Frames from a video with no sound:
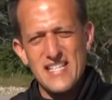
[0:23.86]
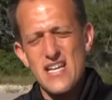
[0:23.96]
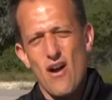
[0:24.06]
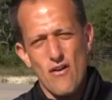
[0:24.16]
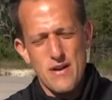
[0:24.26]

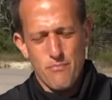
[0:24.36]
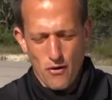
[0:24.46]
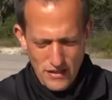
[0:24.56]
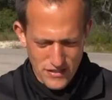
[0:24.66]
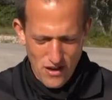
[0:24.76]
TRD Pro,
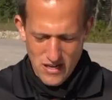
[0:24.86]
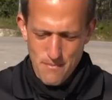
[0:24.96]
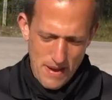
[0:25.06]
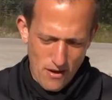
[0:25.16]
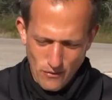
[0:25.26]
let's talk
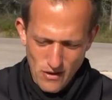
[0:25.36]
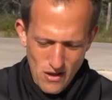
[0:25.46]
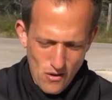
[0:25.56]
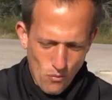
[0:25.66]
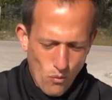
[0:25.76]
about
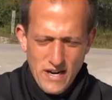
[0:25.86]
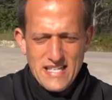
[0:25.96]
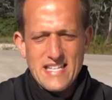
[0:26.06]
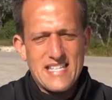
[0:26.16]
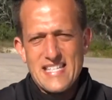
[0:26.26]
what does
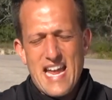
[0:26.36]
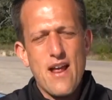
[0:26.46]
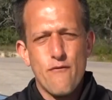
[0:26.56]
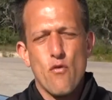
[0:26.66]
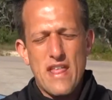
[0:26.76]
it
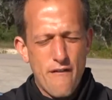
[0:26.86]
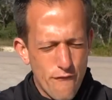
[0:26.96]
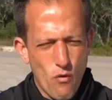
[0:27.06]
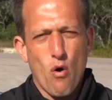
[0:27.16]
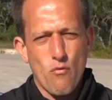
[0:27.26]
stand for, that
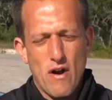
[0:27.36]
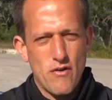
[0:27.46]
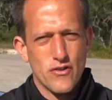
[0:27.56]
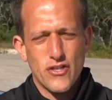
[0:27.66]
4Runner.